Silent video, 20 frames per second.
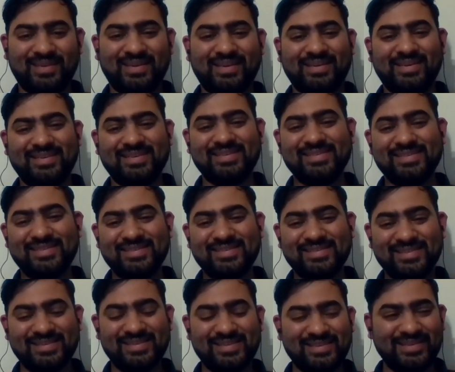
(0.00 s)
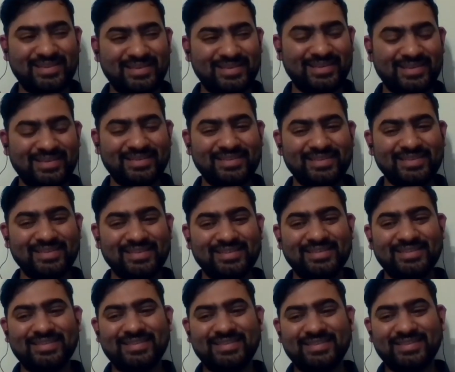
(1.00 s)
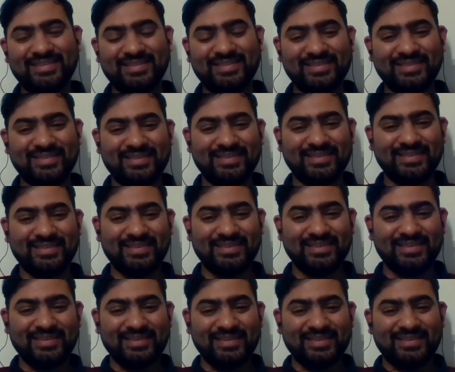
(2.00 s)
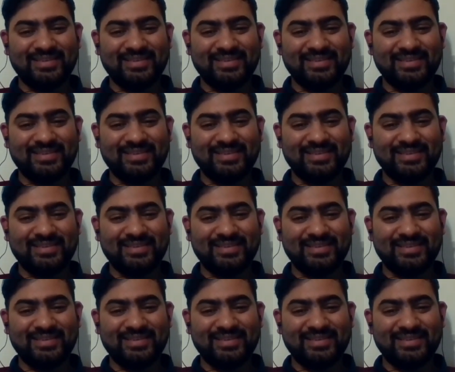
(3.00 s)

(not speaking)